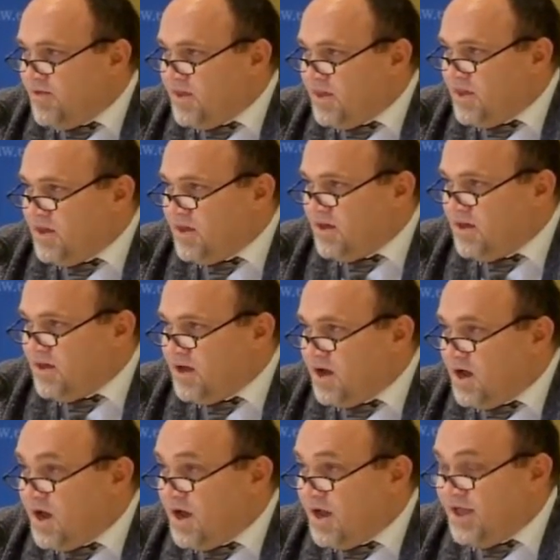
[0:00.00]
the
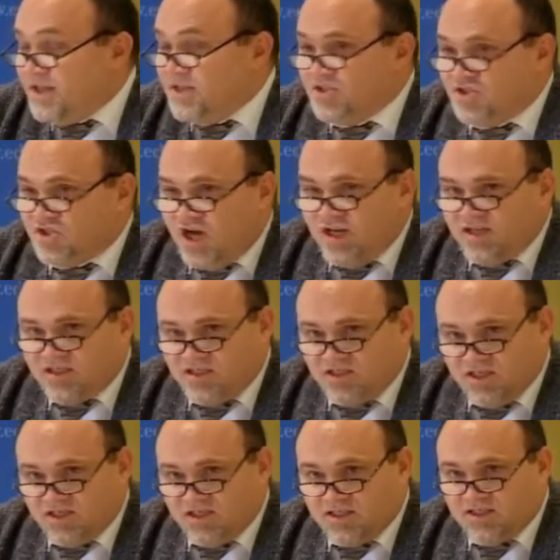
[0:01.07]

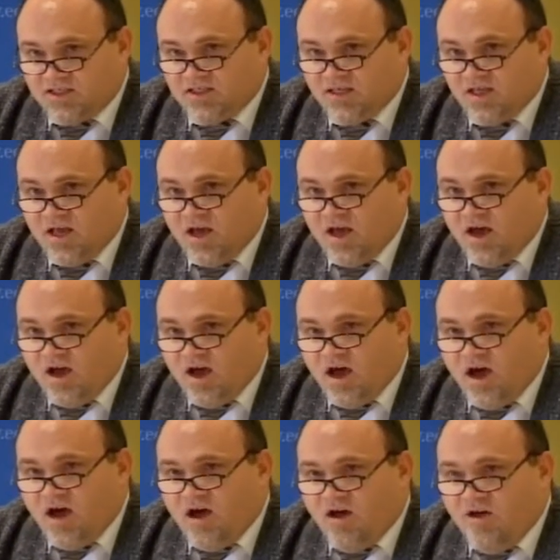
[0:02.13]
injustice
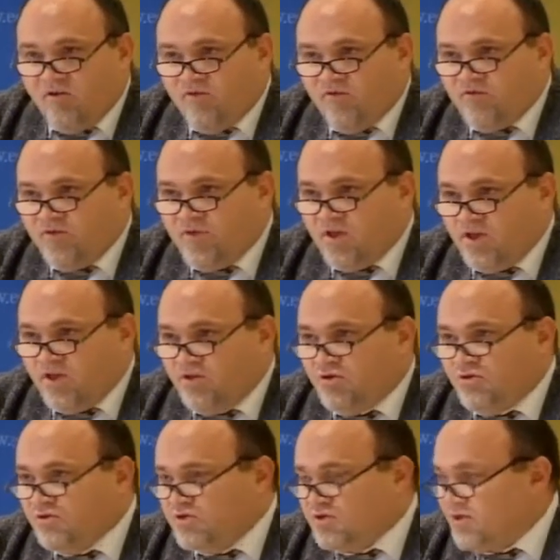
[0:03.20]
of the
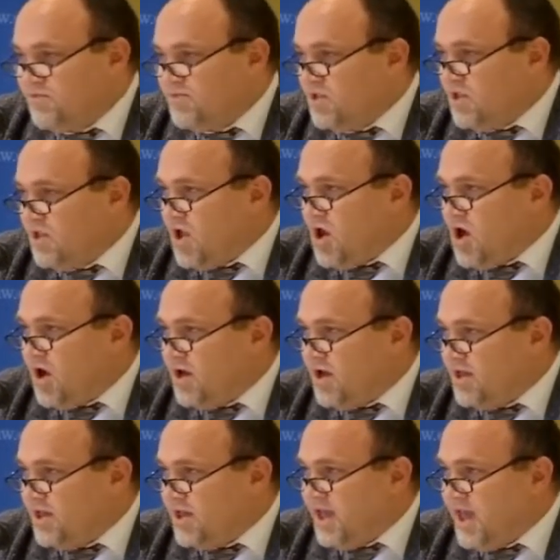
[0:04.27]
use of the
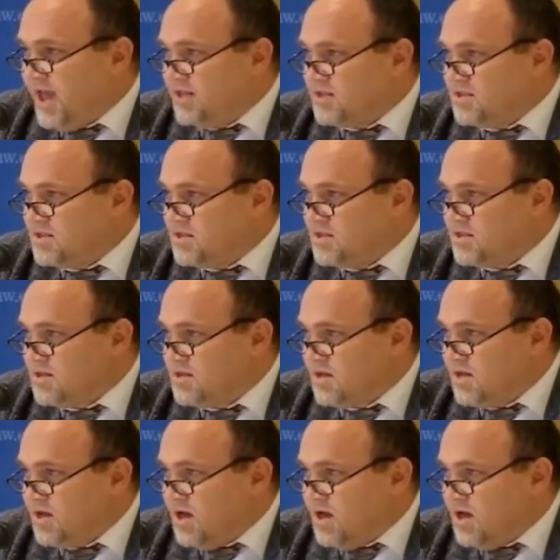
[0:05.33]
law against